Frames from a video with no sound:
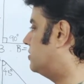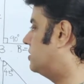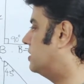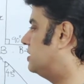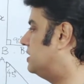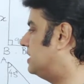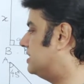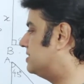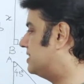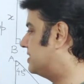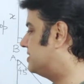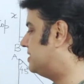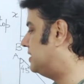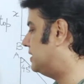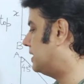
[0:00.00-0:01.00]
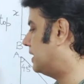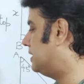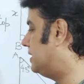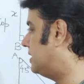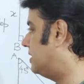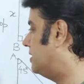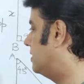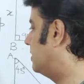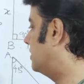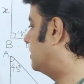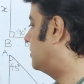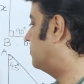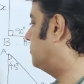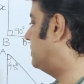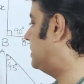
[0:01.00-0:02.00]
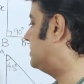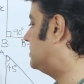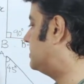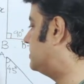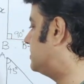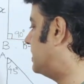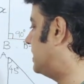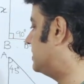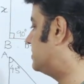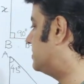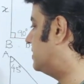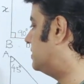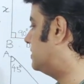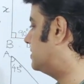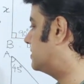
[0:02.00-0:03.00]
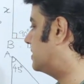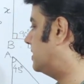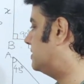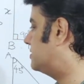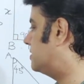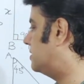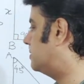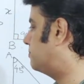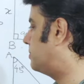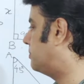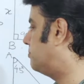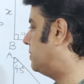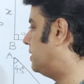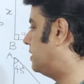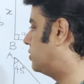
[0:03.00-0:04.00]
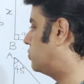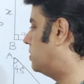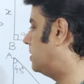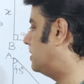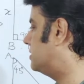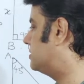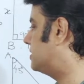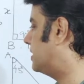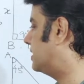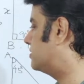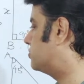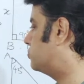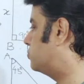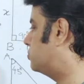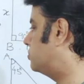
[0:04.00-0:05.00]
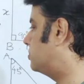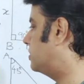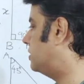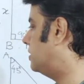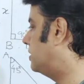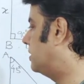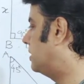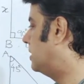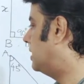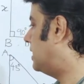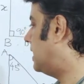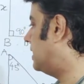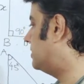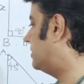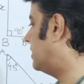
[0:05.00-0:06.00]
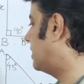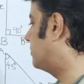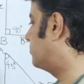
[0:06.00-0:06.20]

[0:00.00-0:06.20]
in a 30, 60, 90, base is x in this case, perpendicular is x root 3 and the